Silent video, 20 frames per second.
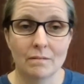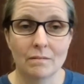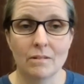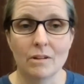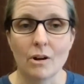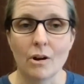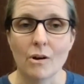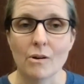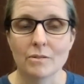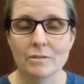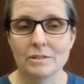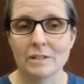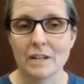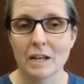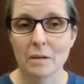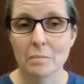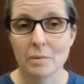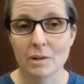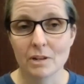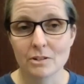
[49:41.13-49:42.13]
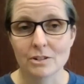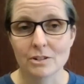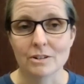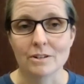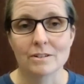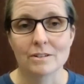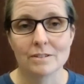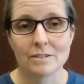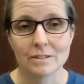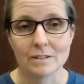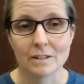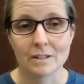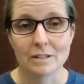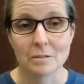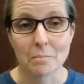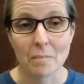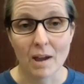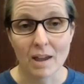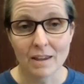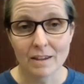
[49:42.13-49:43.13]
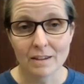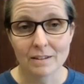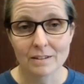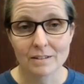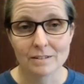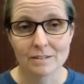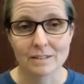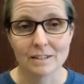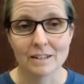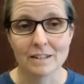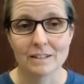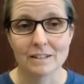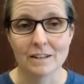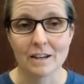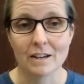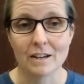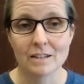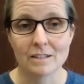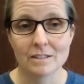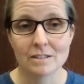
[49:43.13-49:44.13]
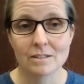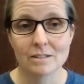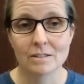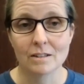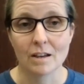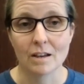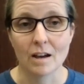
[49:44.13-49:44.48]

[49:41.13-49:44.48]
you know, take a picture, send it to Mike, send it to us.